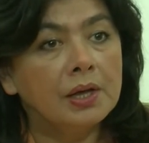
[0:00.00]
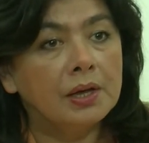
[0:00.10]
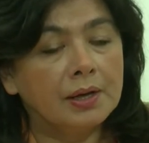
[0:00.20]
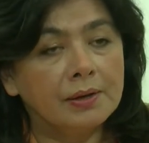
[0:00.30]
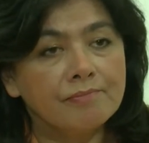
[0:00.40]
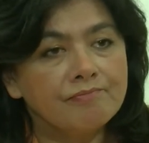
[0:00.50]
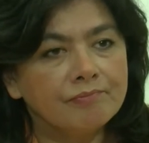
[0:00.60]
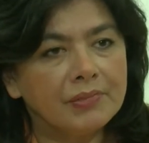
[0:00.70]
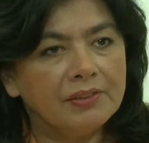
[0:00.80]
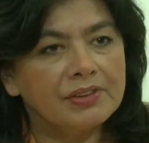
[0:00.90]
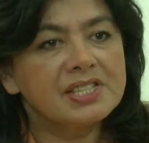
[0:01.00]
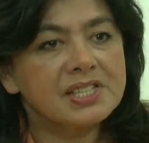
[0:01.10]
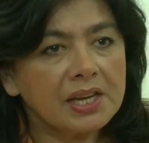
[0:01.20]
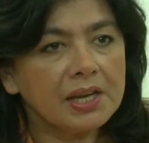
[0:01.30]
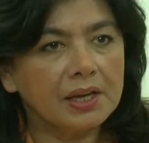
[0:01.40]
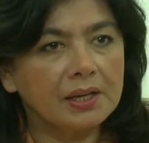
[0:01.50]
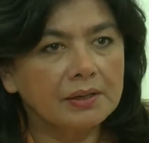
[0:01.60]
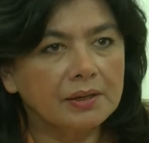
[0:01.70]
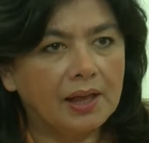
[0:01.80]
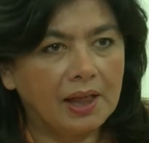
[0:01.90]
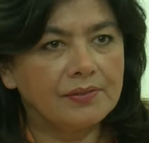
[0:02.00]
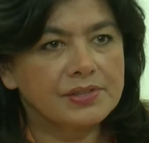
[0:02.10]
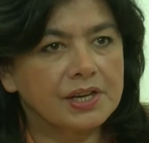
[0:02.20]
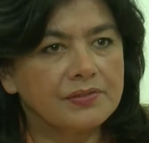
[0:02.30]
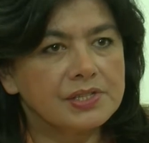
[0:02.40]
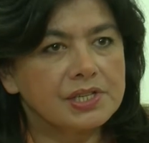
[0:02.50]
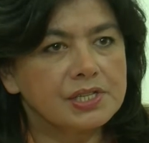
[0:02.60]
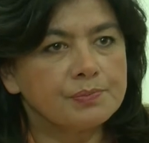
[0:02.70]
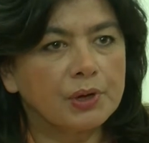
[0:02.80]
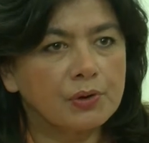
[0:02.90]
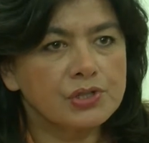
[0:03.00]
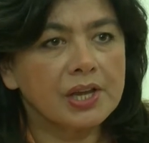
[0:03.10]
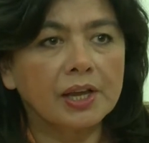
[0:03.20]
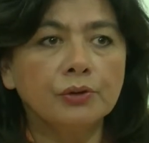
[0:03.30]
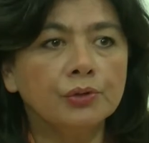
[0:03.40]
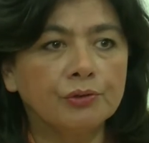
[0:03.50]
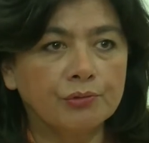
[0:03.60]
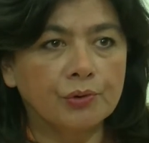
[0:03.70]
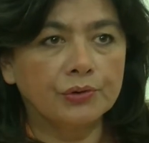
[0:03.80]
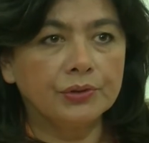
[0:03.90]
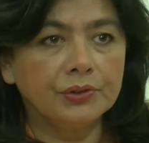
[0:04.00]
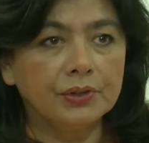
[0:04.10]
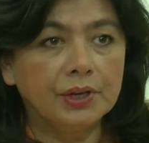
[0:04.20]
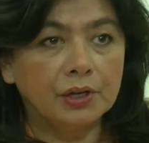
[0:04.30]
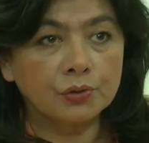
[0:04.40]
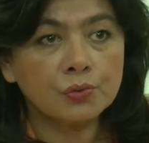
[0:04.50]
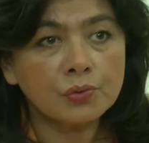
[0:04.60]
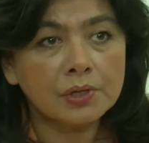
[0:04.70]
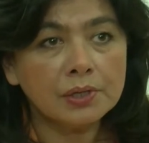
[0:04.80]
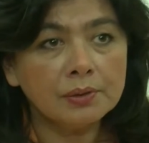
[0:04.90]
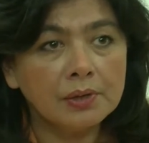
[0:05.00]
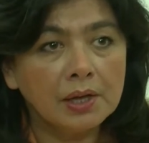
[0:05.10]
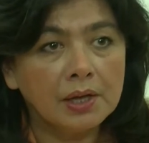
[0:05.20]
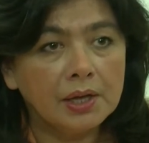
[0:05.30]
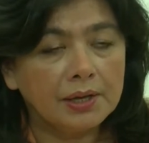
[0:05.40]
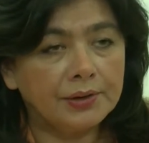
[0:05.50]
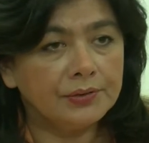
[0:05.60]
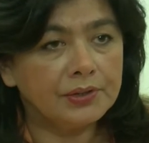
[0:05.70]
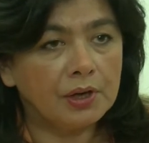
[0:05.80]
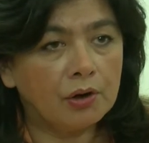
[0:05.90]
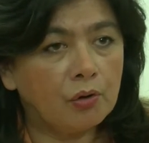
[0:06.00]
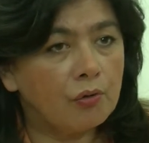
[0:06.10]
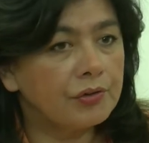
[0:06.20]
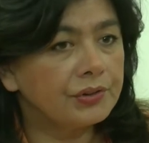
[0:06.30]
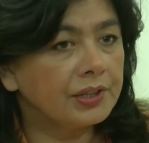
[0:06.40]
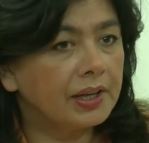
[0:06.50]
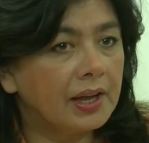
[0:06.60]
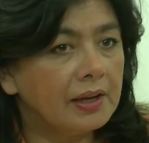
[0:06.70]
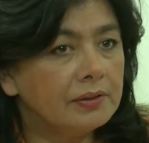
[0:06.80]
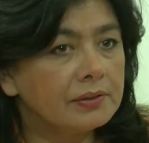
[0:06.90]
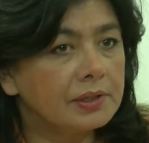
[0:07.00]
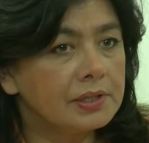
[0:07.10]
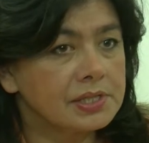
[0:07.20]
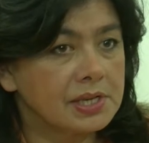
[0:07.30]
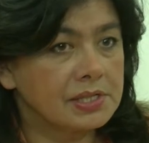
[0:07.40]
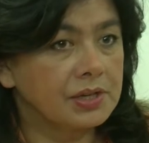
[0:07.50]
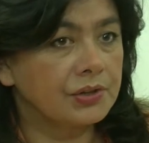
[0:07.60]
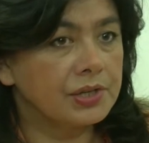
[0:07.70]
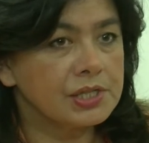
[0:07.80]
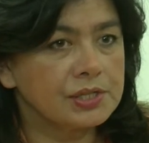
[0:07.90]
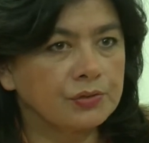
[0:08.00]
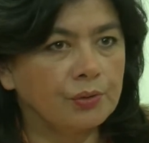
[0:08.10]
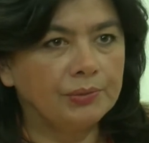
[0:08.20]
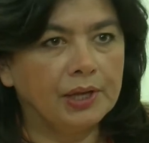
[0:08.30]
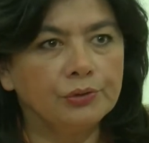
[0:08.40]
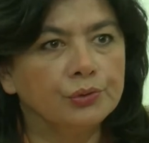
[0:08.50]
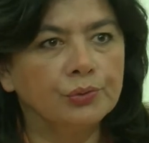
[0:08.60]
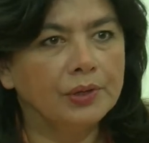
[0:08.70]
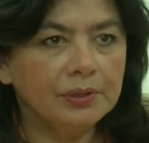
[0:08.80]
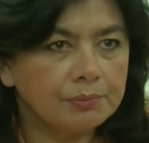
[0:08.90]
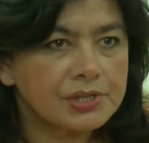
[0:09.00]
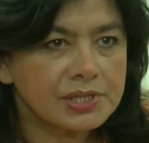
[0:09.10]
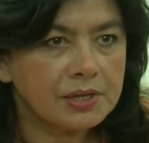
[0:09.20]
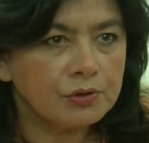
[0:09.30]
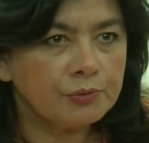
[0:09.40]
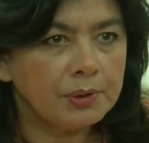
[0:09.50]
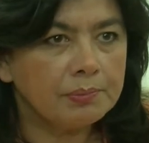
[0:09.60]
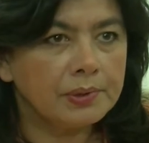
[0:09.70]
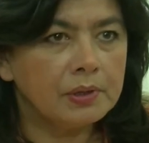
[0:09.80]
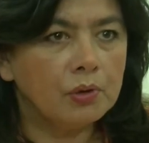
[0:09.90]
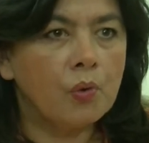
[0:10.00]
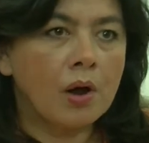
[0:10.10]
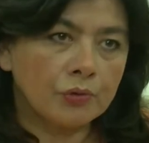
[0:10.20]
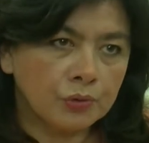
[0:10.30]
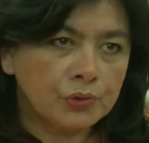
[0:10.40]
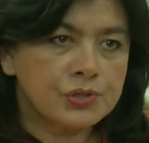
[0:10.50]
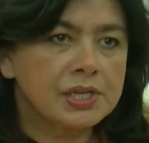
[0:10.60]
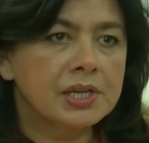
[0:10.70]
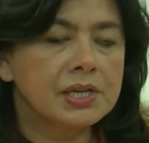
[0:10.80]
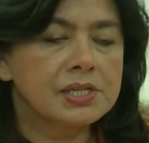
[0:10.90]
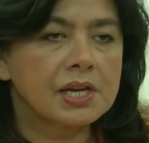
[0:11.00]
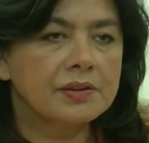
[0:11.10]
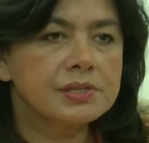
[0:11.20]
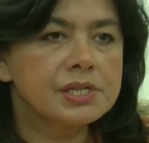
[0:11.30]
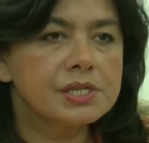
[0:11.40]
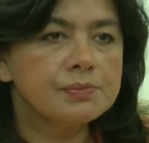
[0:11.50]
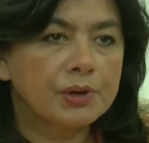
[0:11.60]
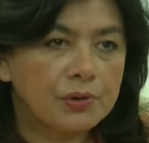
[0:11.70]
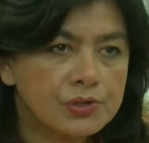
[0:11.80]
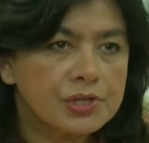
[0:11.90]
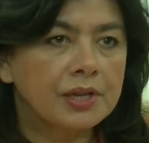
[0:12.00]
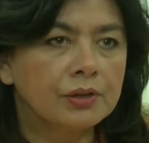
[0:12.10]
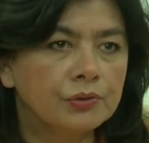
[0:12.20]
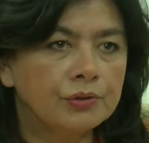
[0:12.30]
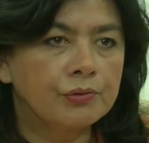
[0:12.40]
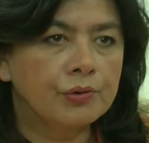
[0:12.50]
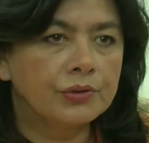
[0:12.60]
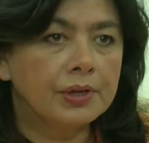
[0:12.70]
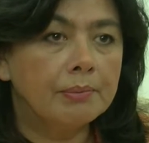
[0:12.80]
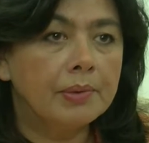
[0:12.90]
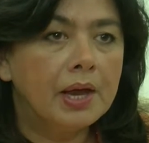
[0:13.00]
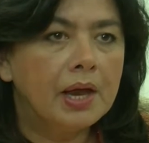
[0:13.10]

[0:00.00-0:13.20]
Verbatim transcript: um, even seeking health services because they cannot afford it. In rural India over a decade, this has increased from 10 to 20 percent of people who are not seeking services because they cannot afford them.